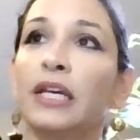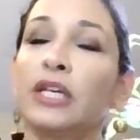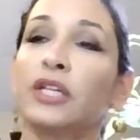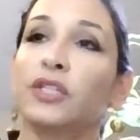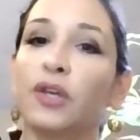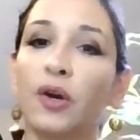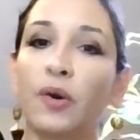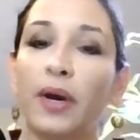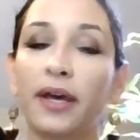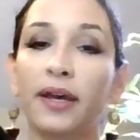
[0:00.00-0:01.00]
So
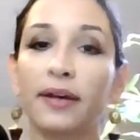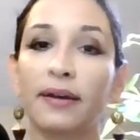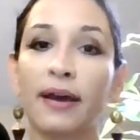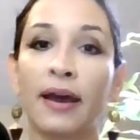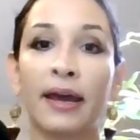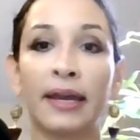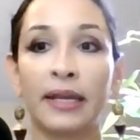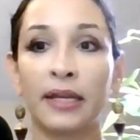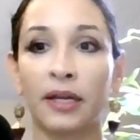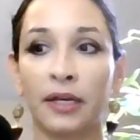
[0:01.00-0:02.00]

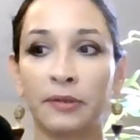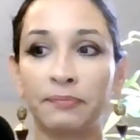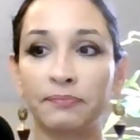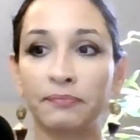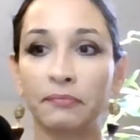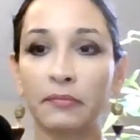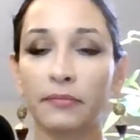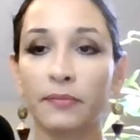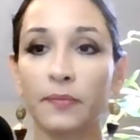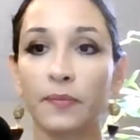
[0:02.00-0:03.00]
I
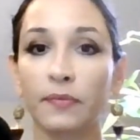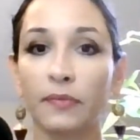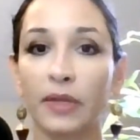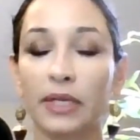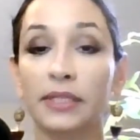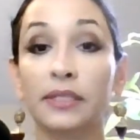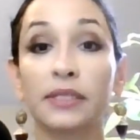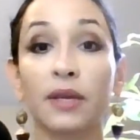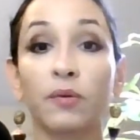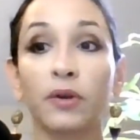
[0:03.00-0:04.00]
since
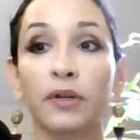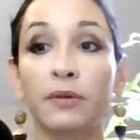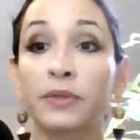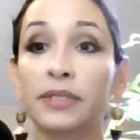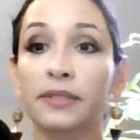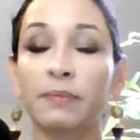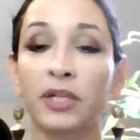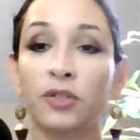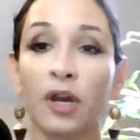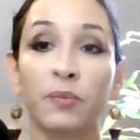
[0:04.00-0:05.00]
it was my
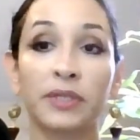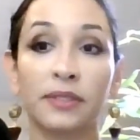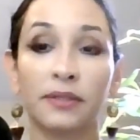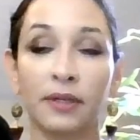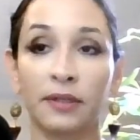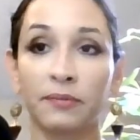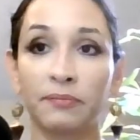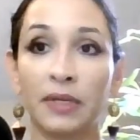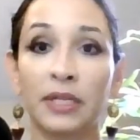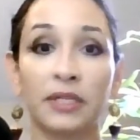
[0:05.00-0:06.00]
job was
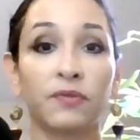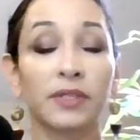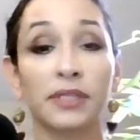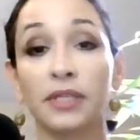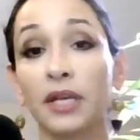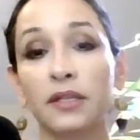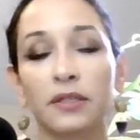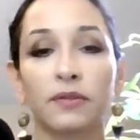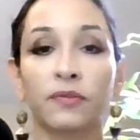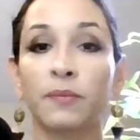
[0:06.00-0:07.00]
in a different state
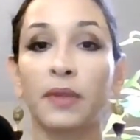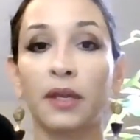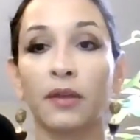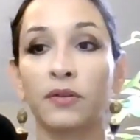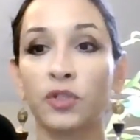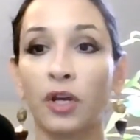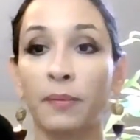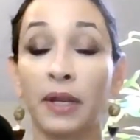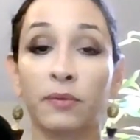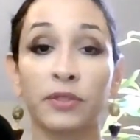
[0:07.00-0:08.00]
from the other job
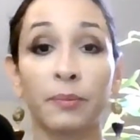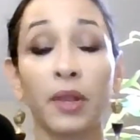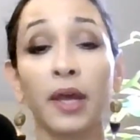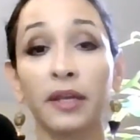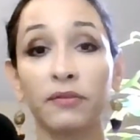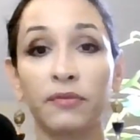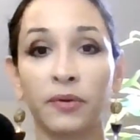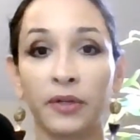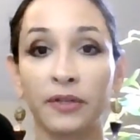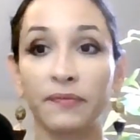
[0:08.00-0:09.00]
that I was applying
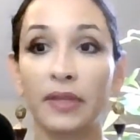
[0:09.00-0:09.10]
for.